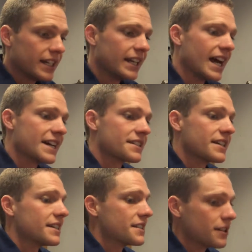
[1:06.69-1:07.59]
It has
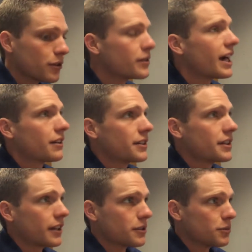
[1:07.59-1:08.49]
a $0
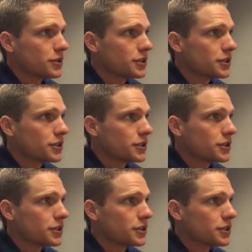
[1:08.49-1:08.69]
deductible,